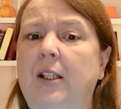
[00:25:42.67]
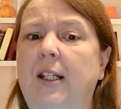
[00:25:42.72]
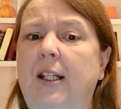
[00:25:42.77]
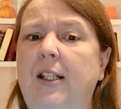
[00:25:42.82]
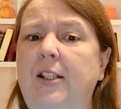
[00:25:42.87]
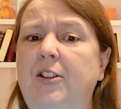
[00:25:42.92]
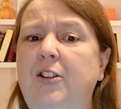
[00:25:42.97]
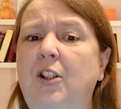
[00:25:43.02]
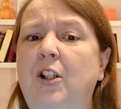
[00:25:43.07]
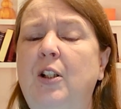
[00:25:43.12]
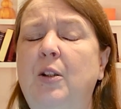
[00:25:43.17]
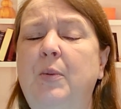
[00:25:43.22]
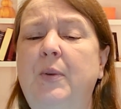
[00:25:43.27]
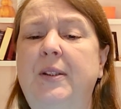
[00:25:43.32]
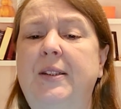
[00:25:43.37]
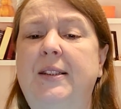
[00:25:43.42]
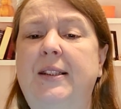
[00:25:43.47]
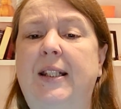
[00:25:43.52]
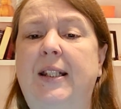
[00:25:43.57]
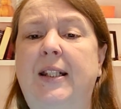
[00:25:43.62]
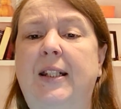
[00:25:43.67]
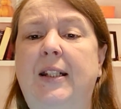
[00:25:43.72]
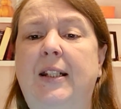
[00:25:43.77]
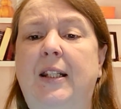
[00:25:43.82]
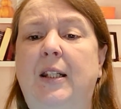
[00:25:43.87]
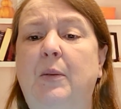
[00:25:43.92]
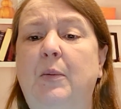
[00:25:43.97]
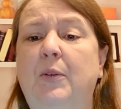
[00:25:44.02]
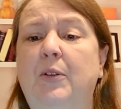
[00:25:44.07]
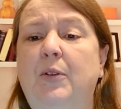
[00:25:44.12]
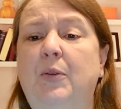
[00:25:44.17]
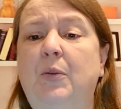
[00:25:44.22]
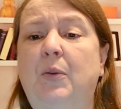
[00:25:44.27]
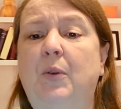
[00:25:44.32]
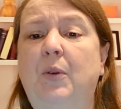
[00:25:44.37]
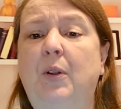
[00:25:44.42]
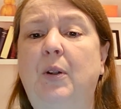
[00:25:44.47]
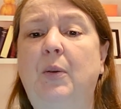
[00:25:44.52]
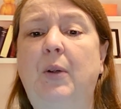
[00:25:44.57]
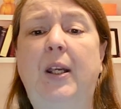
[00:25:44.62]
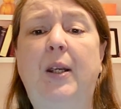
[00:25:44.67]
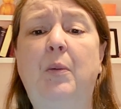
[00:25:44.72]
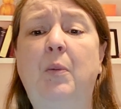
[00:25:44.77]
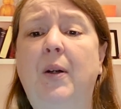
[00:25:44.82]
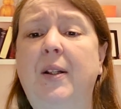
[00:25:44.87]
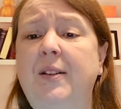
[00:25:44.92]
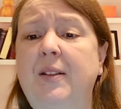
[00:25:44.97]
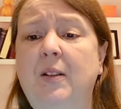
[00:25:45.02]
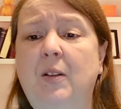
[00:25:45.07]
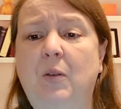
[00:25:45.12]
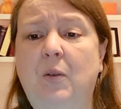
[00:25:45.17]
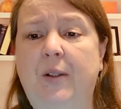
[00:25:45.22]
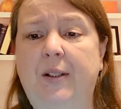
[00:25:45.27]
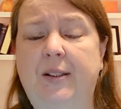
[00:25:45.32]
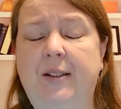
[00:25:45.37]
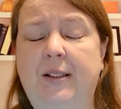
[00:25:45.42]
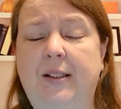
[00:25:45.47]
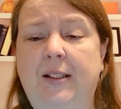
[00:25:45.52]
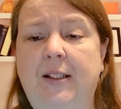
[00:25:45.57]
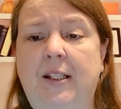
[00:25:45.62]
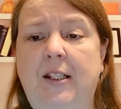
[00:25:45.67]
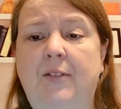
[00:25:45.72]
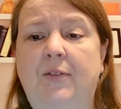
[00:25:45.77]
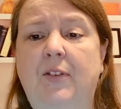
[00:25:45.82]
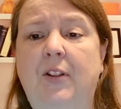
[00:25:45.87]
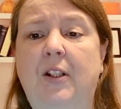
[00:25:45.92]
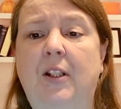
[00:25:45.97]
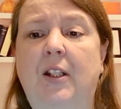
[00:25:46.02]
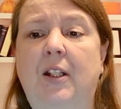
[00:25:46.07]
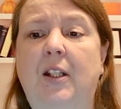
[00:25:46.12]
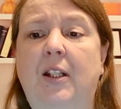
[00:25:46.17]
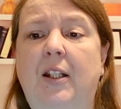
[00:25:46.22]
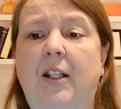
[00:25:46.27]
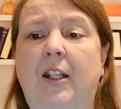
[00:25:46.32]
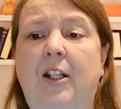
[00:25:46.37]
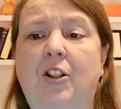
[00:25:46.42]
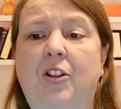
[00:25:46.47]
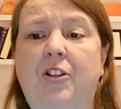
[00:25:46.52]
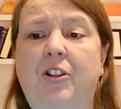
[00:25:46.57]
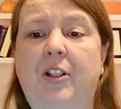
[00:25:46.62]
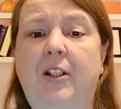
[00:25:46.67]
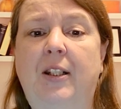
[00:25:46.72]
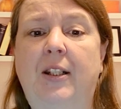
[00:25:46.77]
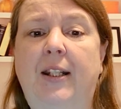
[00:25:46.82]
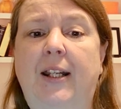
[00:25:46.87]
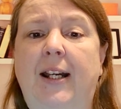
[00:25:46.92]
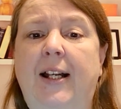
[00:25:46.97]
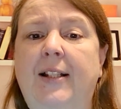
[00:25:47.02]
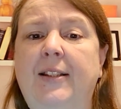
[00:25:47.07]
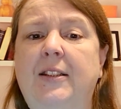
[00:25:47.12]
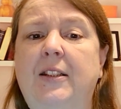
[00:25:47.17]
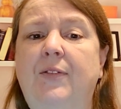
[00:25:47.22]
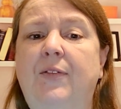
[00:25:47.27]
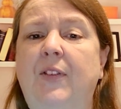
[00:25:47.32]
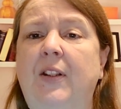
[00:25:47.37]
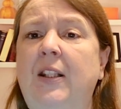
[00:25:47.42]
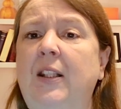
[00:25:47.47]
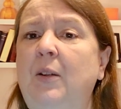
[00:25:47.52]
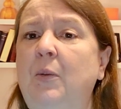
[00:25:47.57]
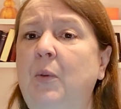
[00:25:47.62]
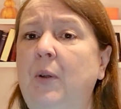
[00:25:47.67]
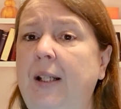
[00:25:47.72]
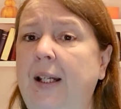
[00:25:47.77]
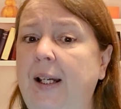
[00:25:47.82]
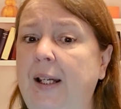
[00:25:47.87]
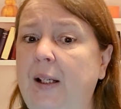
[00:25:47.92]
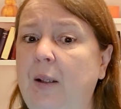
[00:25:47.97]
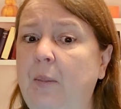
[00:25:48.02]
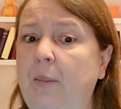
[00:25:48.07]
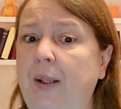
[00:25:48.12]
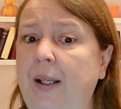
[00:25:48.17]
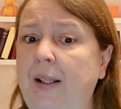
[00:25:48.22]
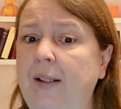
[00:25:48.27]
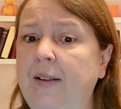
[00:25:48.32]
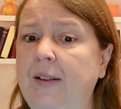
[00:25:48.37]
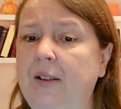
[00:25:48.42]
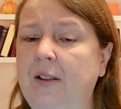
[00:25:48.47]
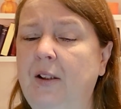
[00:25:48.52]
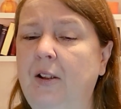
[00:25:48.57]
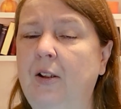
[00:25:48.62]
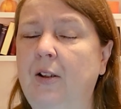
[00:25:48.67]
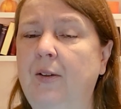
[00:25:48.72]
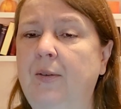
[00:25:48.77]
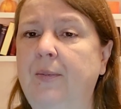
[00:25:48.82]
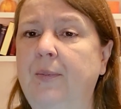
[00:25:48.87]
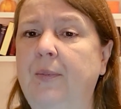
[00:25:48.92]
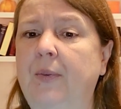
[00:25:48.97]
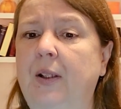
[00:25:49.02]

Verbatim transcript: He started with saying he, was go- he wasn't going to leave Kirsha and asked if anyone had abandoned her.